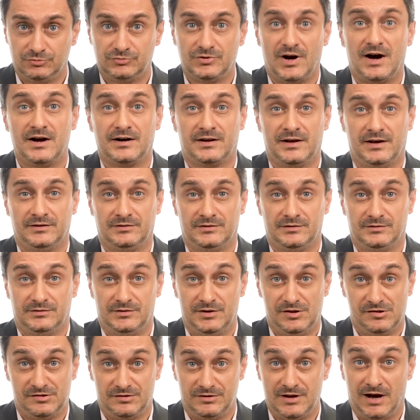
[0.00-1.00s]
target
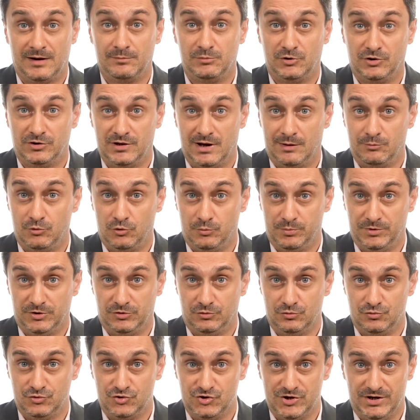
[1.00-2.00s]
this
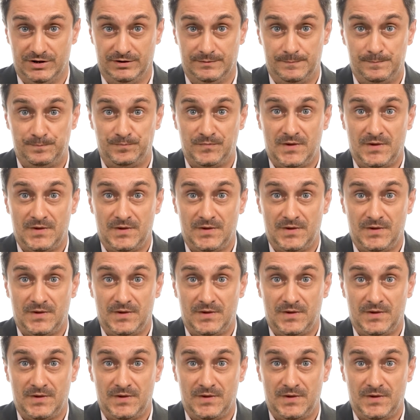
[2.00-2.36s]
WWP2 gene,